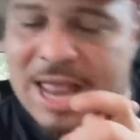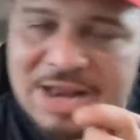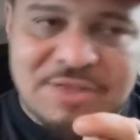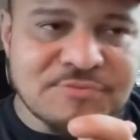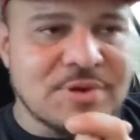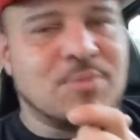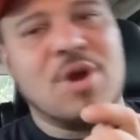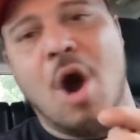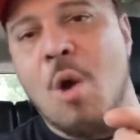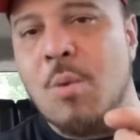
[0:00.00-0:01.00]
Land of the free.
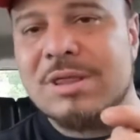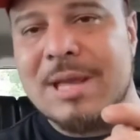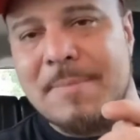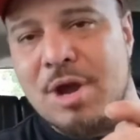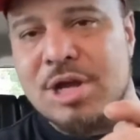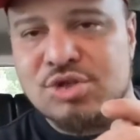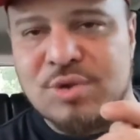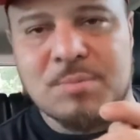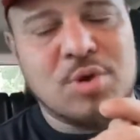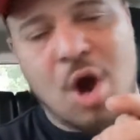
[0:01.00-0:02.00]
We all want the American
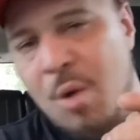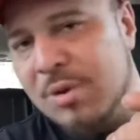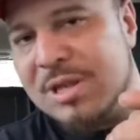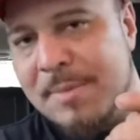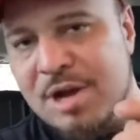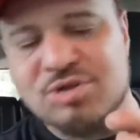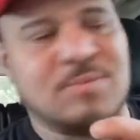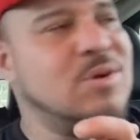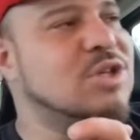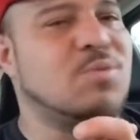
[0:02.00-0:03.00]
dream. We all want the American
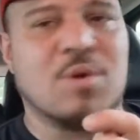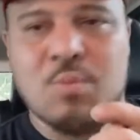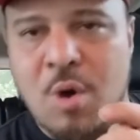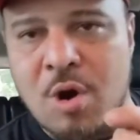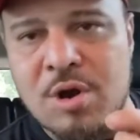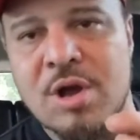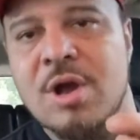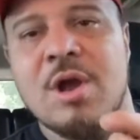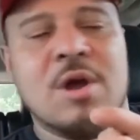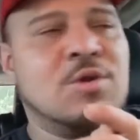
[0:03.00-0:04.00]
dream. We just wanna work,
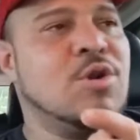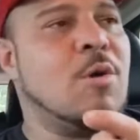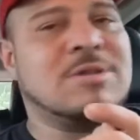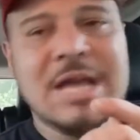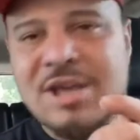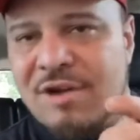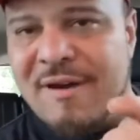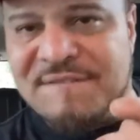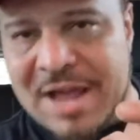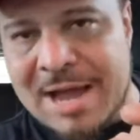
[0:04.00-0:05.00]
you know, take care
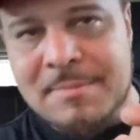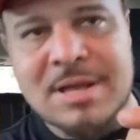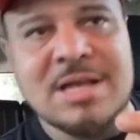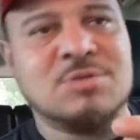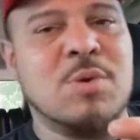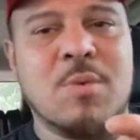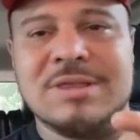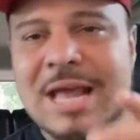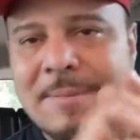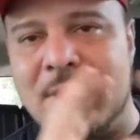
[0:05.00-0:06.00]
of our families. We
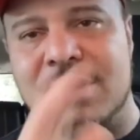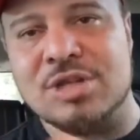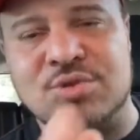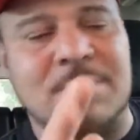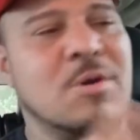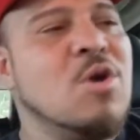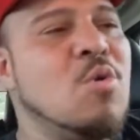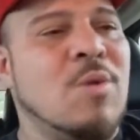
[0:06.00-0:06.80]
want that American dream.